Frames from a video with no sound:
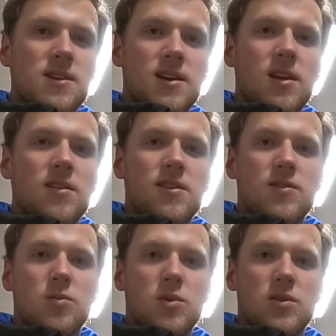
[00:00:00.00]
and
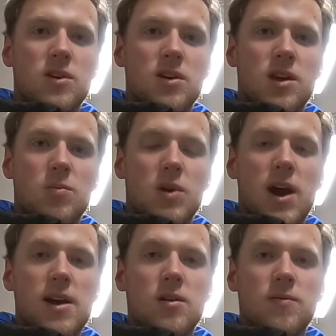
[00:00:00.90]
just what to keep an
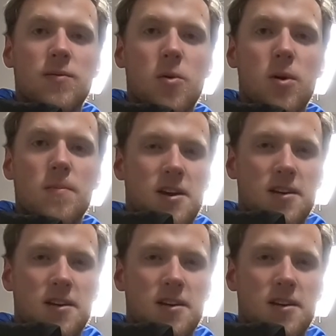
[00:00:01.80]
eye out for.